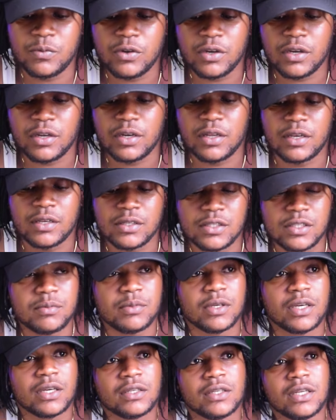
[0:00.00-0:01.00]
way there, see
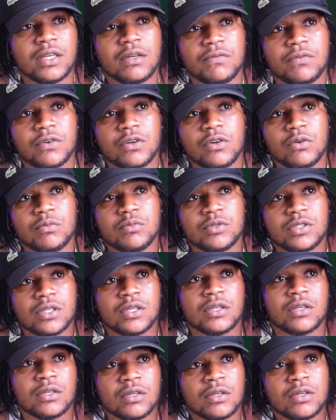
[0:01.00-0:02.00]
me, and then if you come see